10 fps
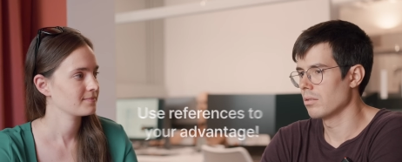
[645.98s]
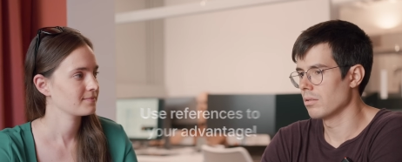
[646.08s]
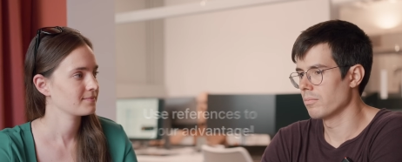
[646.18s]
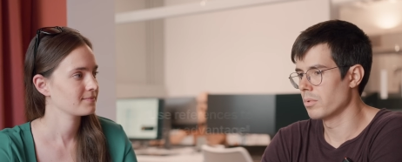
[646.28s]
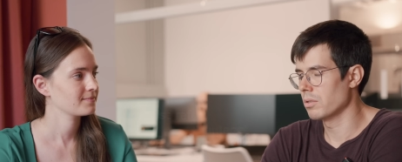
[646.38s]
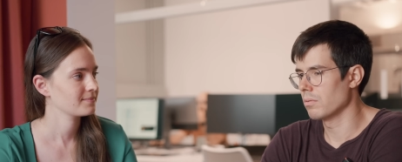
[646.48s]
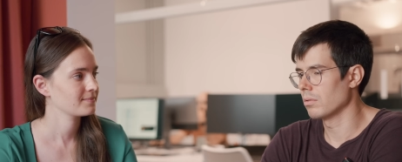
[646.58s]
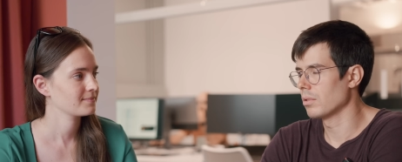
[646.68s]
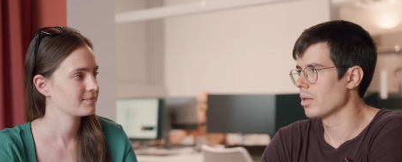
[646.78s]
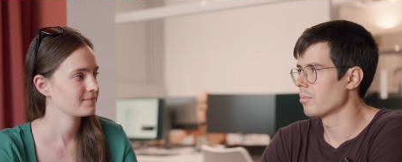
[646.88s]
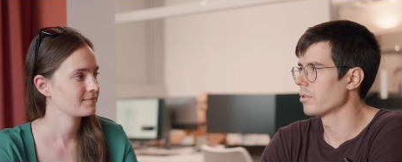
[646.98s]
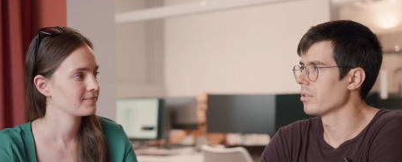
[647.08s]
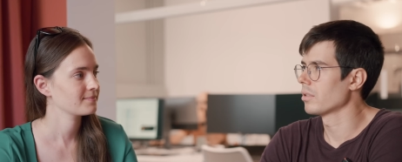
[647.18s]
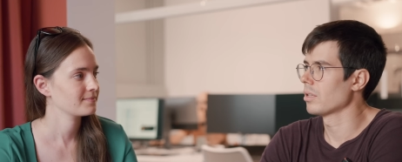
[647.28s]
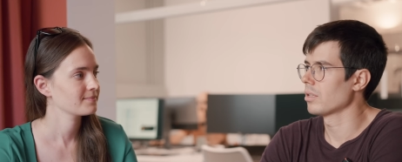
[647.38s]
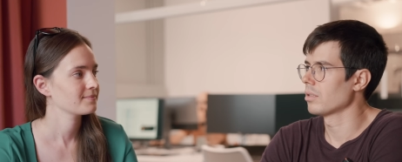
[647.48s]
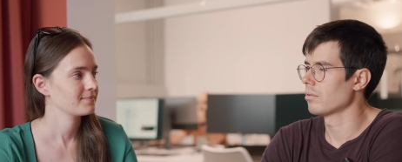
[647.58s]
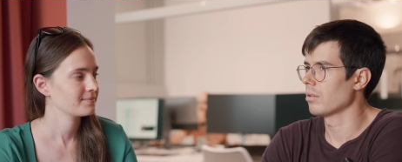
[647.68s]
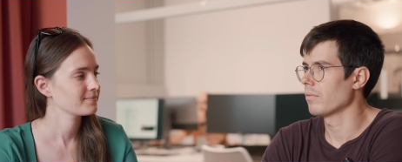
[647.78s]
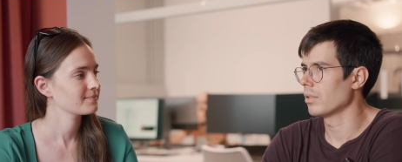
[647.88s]
Speaker 1: your visual library, uh,
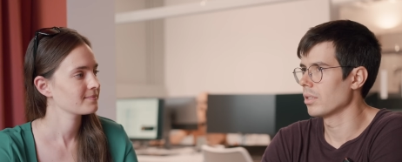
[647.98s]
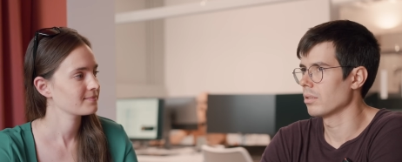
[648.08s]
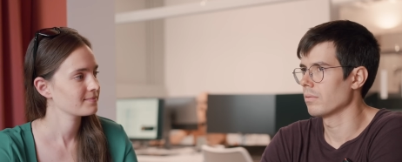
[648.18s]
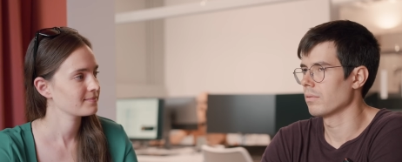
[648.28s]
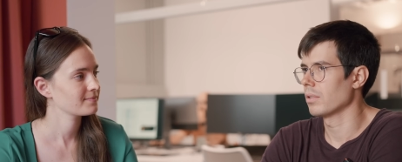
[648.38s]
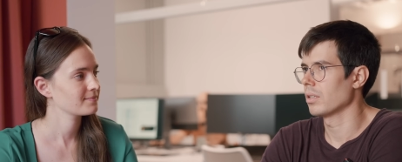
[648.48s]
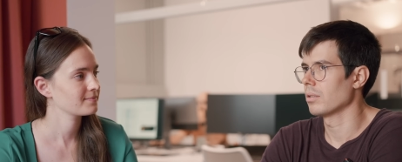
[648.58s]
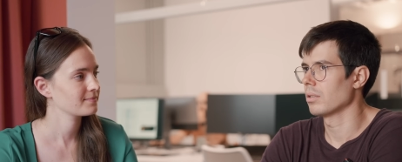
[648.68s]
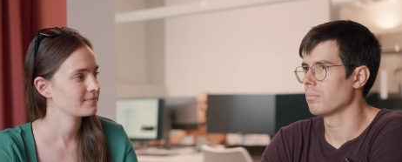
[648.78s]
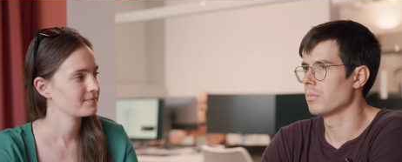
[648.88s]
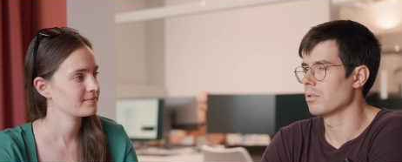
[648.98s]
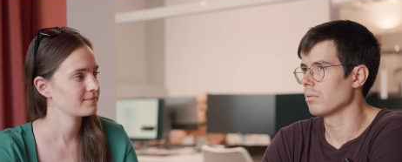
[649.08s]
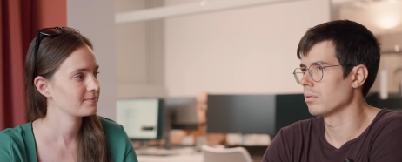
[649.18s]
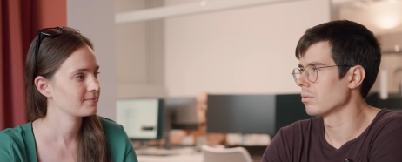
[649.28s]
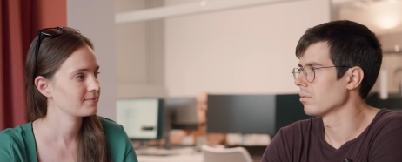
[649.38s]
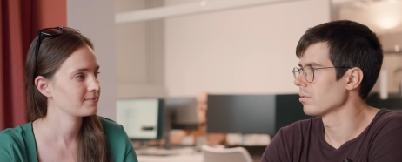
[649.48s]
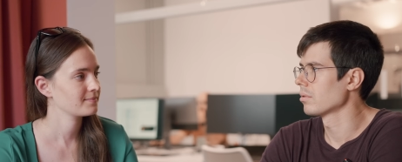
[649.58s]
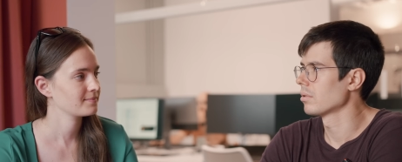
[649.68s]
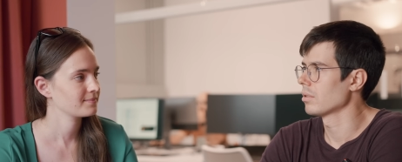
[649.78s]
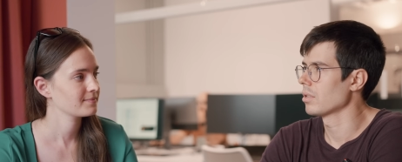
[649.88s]
to have a lot of uh, visual tools
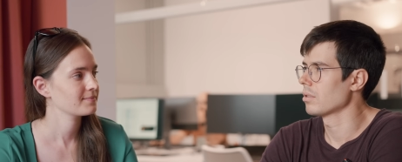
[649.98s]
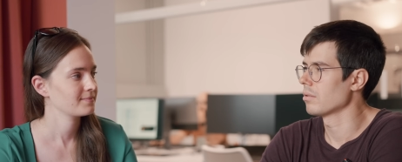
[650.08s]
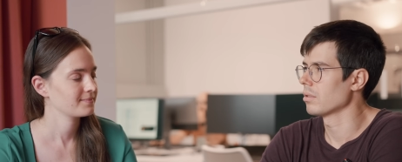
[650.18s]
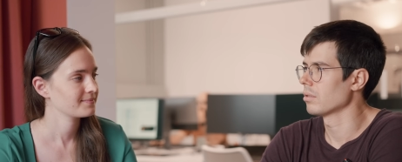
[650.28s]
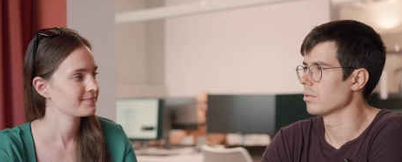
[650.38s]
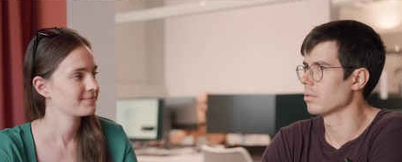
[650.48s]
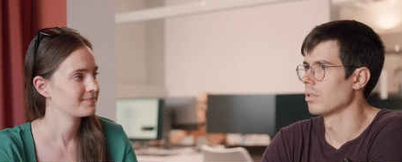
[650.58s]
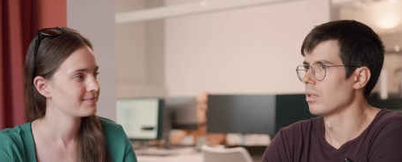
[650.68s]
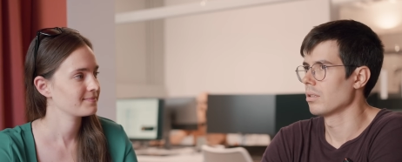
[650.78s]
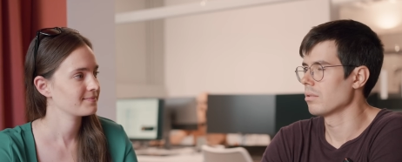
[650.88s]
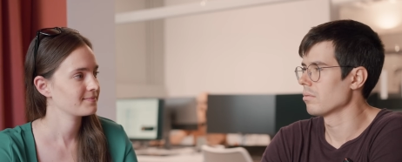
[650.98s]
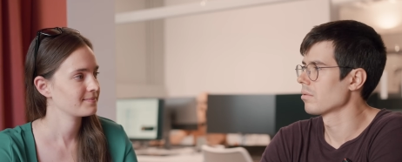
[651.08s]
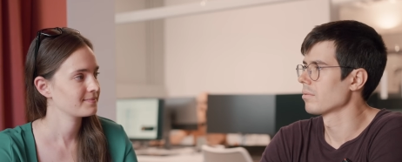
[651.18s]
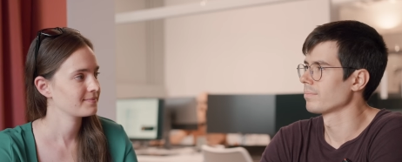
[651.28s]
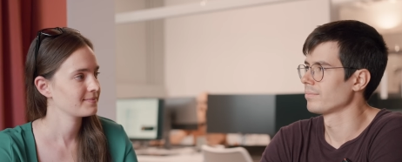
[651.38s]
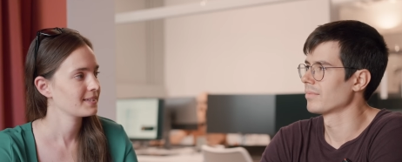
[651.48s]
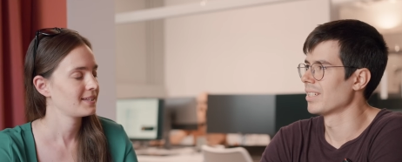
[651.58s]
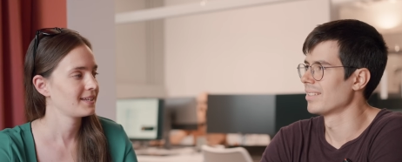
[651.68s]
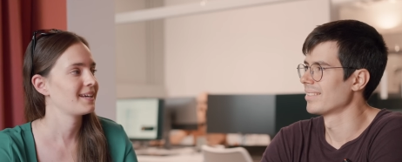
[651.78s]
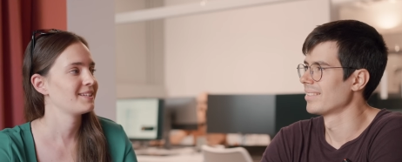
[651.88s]
that you can
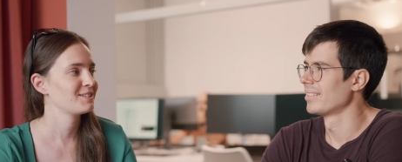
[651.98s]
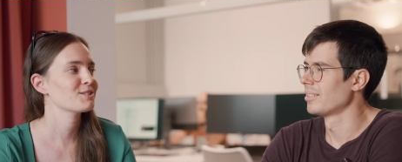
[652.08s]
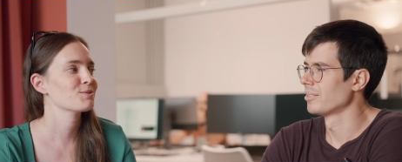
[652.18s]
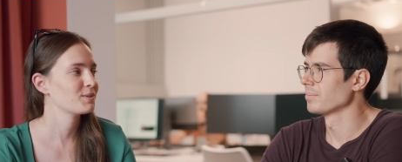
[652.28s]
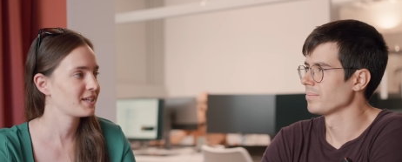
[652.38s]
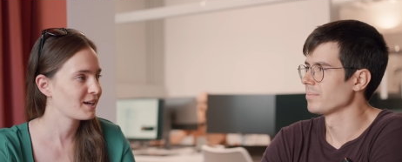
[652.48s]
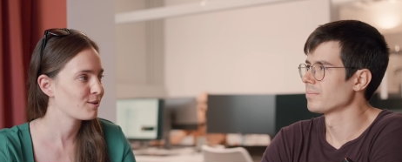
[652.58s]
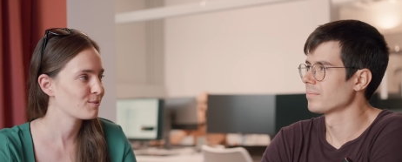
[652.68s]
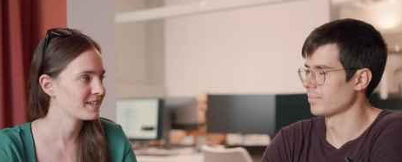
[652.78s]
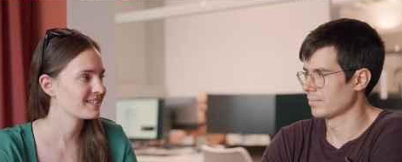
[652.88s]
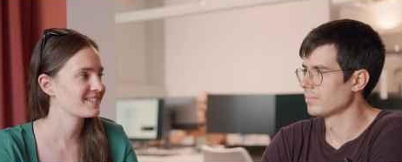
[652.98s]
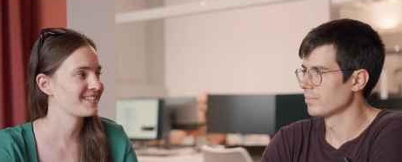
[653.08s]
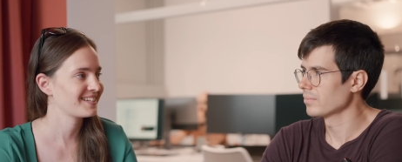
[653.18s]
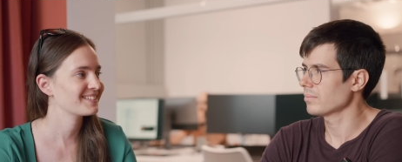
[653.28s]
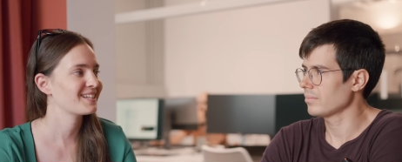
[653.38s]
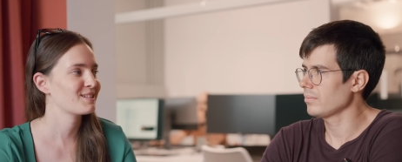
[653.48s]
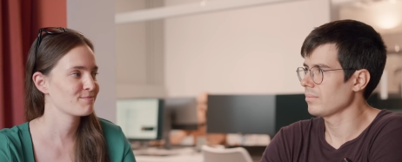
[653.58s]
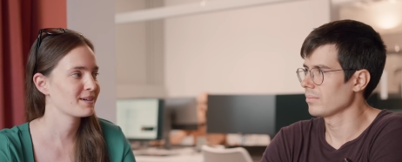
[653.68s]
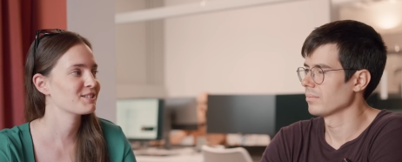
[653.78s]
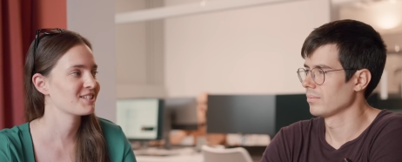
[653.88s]
Speaker 2: yeah, this is what I always uh, tell
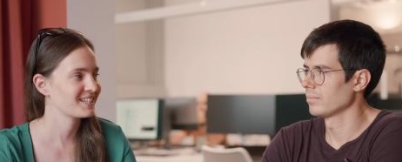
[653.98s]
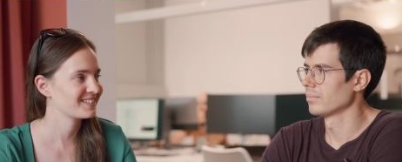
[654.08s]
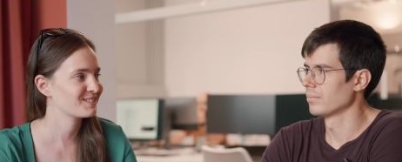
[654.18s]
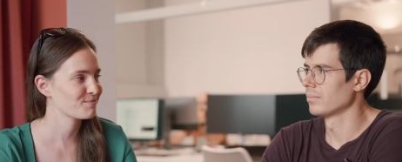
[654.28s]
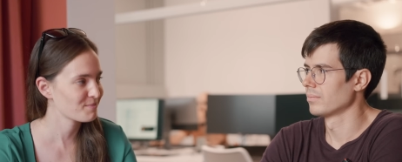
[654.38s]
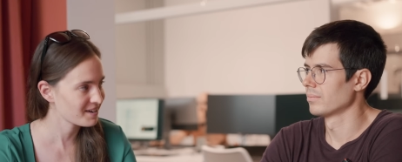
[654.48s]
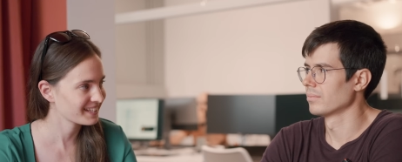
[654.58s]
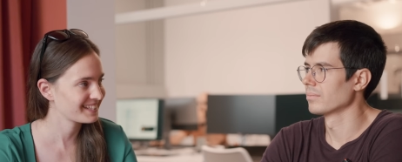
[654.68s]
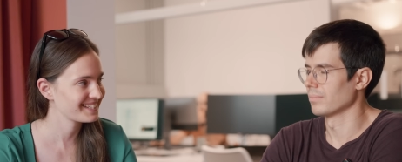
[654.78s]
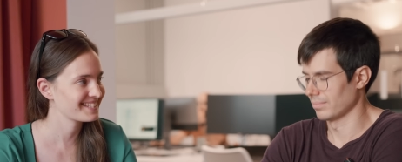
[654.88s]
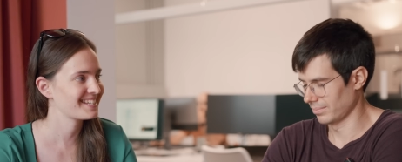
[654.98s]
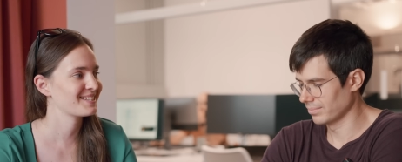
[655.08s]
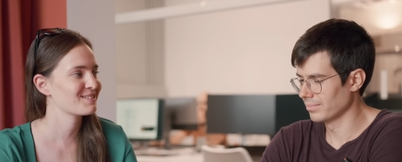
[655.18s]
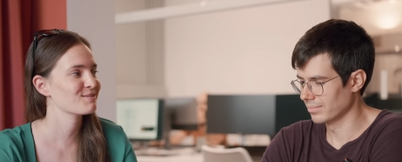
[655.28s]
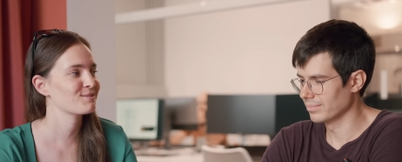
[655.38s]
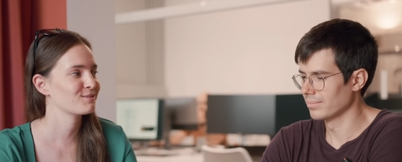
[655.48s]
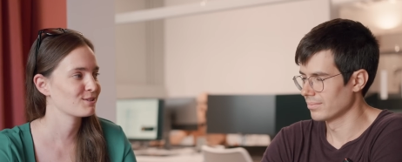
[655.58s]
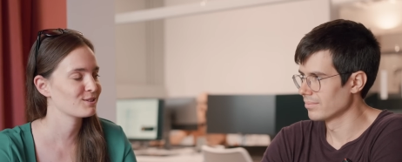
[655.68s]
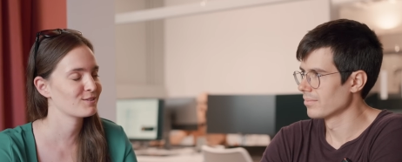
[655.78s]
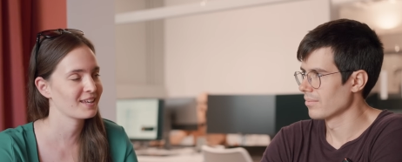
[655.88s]
my channel to practice and to
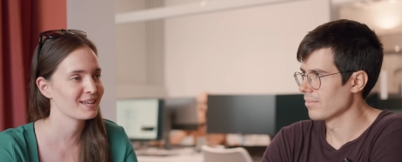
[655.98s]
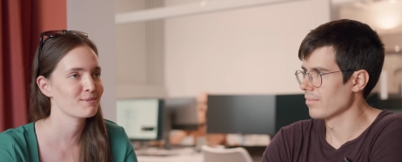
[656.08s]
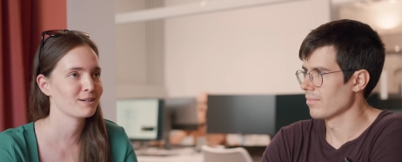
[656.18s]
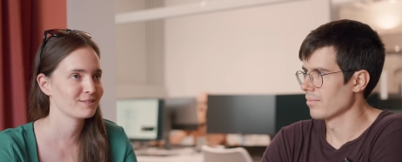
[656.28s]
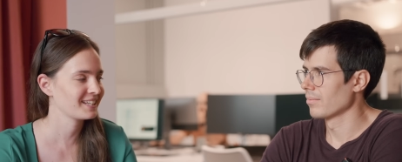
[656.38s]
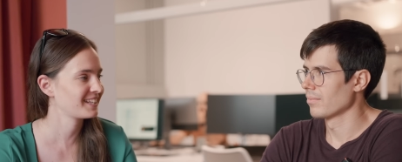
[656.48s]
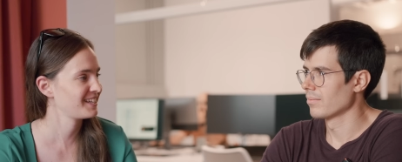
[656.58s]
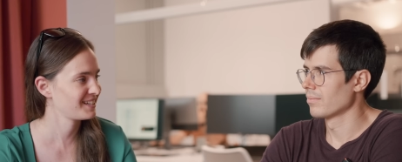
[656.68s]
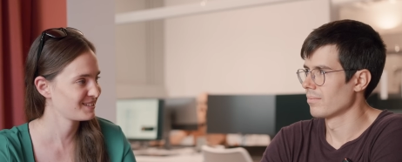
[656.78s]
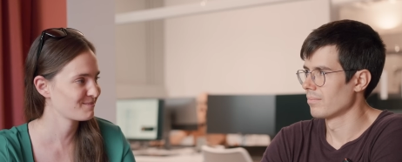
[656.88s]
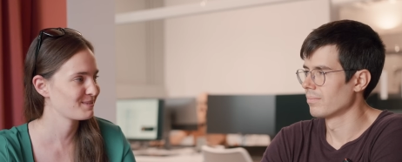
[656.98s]
not think about technical